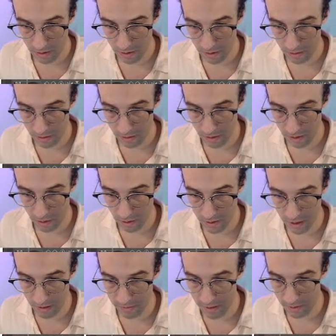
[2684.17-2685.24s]
we'll close
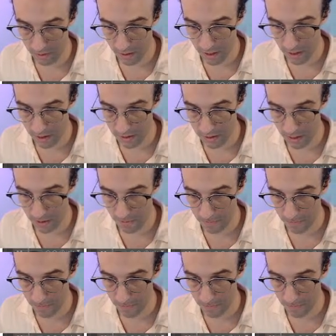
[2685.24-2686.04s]
off those colors there.